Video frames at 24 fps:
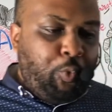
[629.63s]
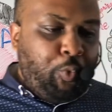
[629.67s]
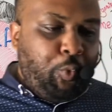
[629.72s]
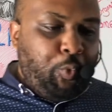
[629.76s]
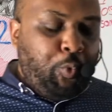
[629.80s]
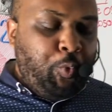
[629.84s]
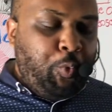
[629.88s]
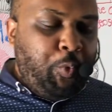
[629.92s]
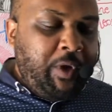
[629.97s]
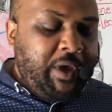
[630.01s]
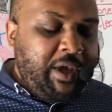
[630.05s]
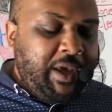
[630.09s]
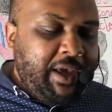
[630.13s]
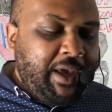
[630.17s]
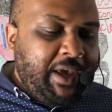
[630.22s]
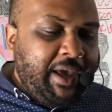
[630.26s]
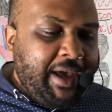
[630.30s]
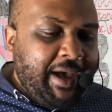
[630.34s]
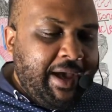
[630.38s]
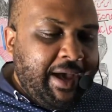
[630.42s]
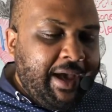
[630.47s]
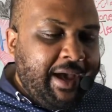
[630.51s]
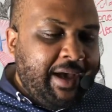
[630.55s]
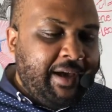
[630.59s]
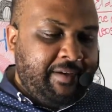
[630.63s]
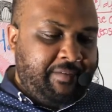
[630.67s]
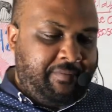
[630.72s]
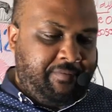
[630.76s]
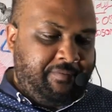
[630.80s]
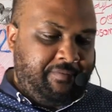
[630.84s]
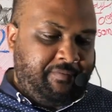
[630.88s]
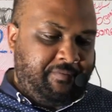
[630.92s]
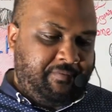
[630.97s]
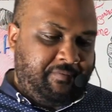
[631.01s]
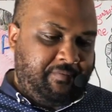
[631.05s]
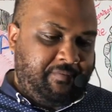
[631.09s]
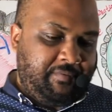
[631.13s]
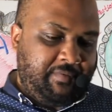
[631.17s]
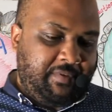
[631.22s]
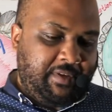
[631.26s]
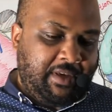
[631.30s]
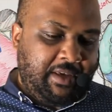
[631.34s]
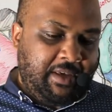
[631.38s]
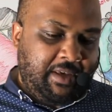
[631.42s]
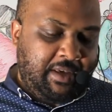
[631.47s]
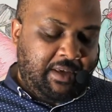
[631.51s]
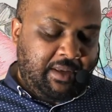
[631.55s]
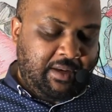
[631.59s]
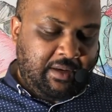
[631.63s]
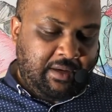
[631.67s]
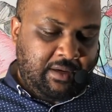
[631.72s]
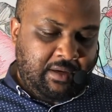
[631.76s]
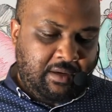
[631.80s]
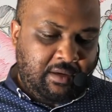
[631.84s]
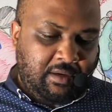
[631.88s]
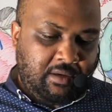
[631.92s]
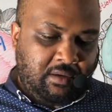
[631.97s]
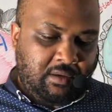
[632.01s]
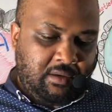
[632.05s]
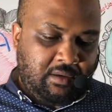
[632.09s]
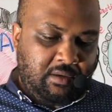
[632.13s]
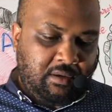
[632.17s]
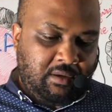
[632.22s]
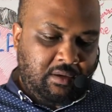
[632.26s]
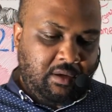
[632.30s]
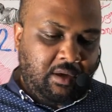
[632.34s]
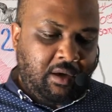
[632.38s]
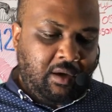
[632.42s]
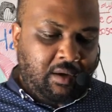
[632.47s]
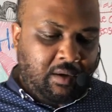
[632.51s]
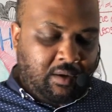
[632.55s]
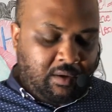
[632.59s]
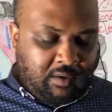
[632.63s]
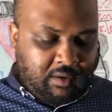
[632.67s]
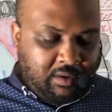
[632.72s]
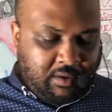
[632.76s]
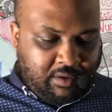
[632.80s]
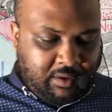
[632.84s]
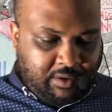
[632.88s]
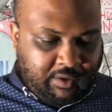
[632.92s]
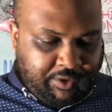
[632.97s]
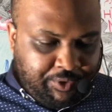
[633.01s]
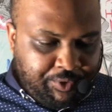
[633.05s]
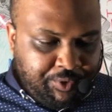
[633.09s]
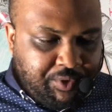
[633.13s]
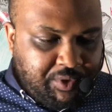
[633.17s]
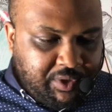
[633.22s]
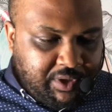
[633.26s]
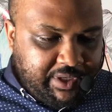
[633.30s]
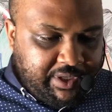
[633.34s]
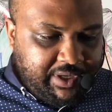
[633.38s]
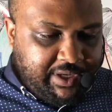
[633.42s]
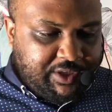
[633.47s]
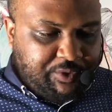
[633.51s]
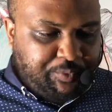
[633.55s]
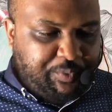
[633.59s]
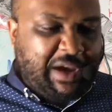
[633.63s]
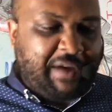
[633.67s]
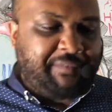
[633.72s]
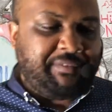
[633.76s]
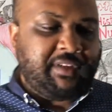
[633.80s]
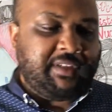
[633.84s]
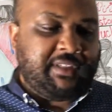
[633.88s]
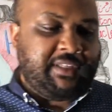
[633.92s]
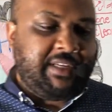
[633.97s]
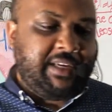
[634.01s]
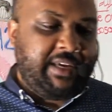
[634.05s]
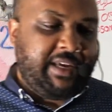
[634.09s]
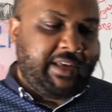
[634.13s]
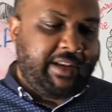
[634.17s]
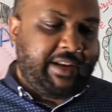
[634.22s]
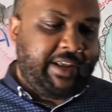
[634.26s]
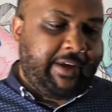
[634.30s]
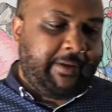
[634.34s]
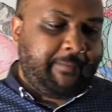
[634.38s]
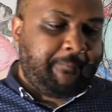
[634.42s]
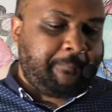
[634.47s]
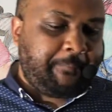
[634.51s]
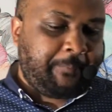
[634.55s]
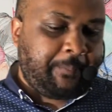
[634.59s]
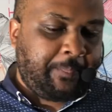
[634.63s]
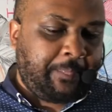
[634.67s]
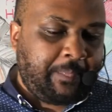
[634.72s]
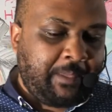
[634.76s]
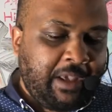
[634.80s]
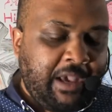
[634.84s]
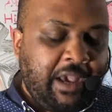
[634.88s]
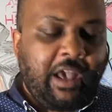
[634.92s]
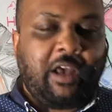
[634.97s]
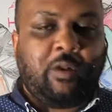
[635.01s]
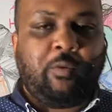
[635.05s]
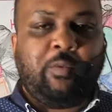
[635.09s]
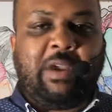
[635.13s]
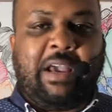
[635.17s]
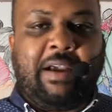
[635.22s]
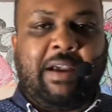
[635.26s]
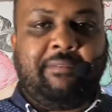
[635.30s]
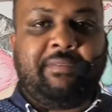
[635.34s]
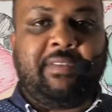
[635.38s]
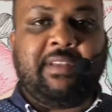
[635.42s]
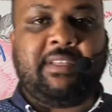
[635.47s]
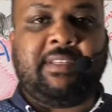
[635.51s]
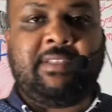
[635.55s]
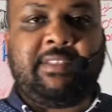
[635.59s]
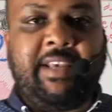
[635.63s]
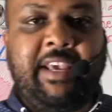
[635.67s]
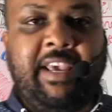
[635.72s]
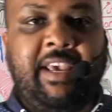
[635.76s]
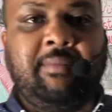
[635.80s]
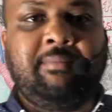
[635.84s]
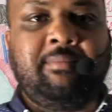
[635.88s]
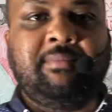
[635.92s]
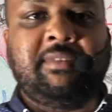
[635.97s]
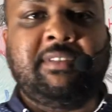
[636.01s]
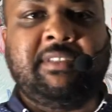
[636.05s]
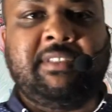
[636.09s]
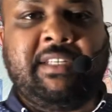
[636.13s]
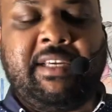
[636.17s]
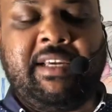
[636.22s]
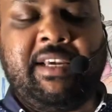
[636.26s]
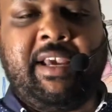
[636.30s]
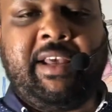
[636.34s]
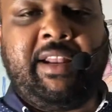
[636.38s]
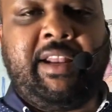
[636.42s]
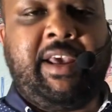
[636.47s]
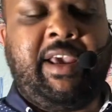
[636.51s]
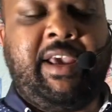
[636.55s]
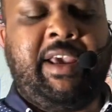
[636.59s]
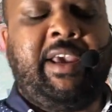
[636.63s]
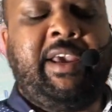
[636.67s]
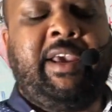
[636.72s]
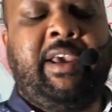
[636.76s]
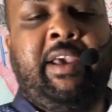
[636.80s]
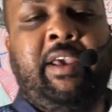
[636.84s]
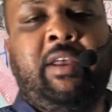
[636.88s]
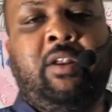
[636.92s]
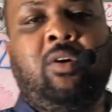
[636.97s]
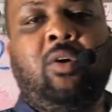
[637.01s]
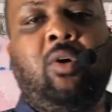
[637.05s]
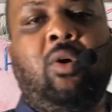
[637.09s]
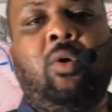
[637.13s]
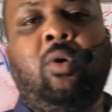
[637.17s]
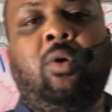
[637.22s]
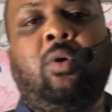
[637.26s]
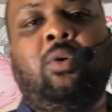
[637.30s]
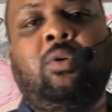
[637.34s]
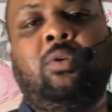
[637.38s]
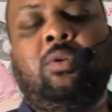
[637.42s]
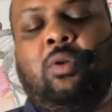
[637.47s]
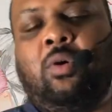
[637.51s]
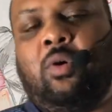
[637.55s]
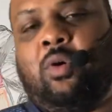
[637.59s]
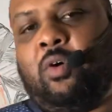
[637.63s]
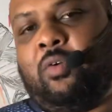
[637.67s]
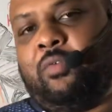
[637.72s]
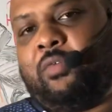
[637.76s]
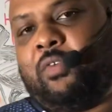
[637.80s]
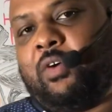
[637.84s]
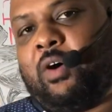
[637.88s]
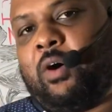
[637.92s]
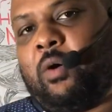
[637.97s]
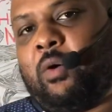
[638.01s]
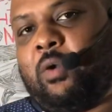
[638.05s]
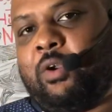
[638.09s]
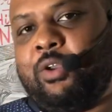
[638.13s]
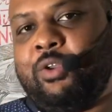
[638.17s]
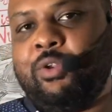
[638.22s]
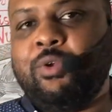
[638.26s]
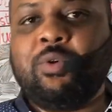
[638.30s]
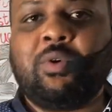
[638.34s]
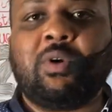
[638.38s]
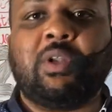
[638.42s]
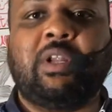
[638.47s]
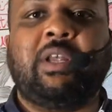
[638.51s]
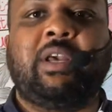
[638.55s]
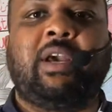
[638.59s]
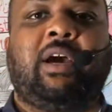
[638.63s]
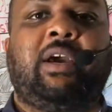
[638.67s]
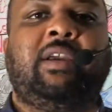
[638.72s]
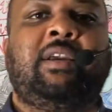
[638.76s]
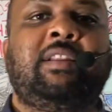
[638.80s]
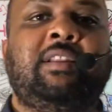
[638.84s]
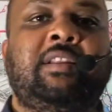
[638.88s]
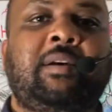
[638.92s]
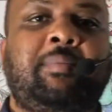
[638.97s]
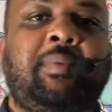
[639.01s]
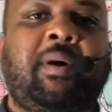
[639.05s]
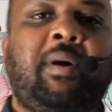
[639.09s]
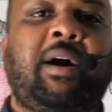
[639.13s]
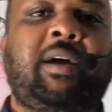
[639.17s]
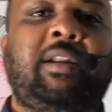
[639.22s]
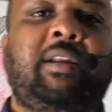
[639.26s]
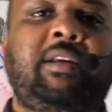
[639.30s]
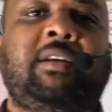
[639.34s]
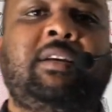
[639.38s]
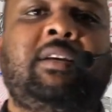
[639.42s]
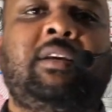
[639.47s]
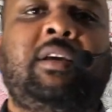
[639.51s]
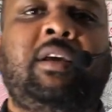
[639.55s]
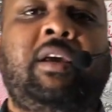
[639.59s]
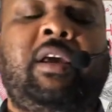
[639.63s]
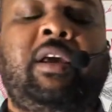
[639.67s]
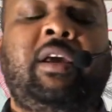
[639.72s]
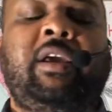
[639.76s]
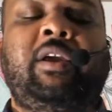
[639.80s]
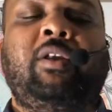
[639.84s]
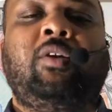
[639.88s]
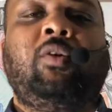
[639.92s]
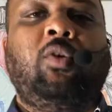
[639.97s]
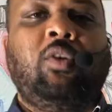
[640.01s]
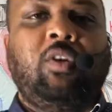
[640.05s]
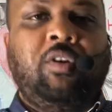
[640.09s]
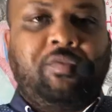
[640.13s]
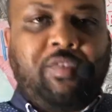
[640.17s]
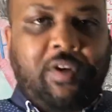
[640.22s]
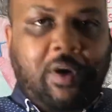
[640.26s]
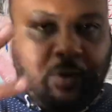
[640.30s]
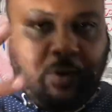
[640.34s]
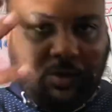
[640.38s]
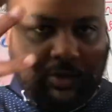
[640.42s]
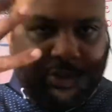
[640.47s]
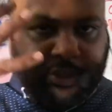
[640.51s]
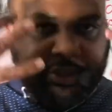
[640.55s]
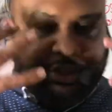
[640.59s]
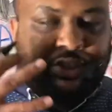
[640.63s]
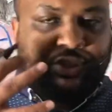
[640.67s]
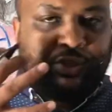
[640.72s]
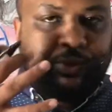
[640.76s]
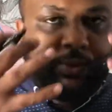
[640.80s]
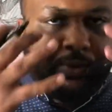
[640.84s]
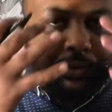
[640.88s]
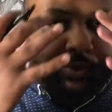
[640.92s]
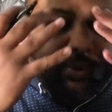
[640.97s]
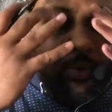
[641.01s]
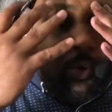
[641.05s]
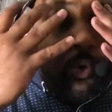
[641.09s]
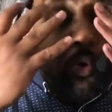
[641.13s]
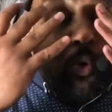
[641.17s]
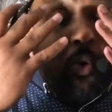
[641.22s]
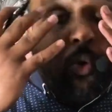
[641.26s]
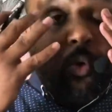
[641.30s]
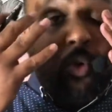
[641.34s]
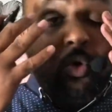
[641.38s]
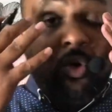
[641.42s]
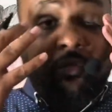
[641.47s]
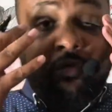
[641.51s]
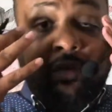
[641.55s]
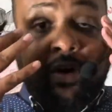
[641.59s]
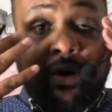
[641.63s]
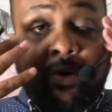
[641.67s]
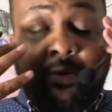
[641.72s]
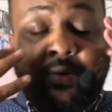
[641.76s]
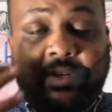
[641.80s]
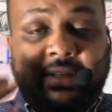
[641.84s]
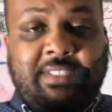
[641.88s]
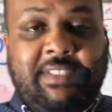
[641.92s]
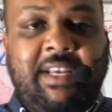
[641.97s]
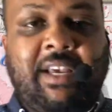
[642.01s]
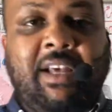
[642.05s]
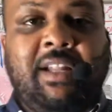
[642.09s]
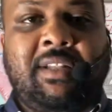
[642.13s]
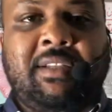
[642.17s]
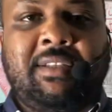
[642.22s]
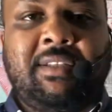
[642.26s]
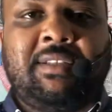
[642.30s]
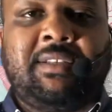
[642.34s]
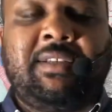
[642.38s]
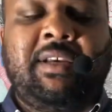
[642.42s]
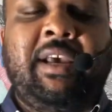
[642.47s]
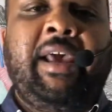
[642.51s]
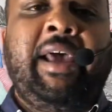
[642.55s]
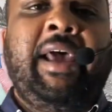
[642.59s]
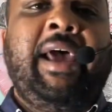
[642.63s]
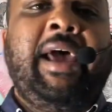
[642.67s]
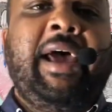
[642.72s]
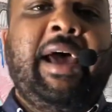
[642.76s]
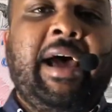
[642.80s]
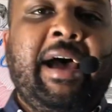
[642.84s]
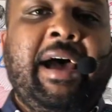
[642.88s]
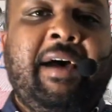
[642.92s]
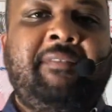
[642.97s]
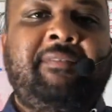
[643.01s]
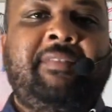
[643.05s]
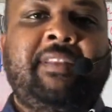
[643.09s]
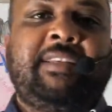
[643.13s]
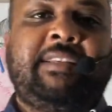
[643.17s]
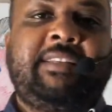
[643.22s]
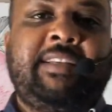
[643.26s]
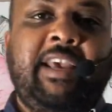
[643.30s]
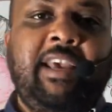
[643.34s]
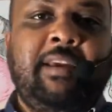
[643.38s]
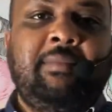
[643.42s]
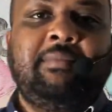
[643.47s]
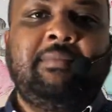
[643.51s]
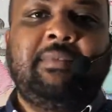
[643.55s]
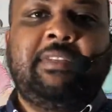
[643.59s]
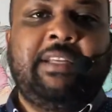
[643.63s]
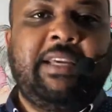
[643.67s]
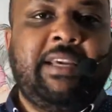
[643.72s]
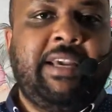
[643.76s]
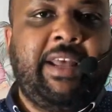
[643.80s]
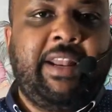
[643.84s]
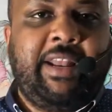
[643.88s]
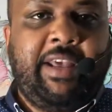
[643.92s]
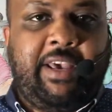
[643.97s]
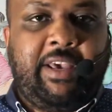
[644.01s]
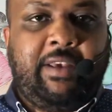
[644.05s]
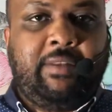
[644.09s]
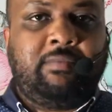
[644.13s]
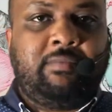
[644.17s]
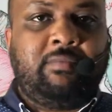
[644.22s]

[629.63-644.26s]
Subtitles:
we have in our nucleus, we have the DNA, and we have the same DNA in all of our nuclei in the body. In all of our tissues, all of our cells have the same DNA.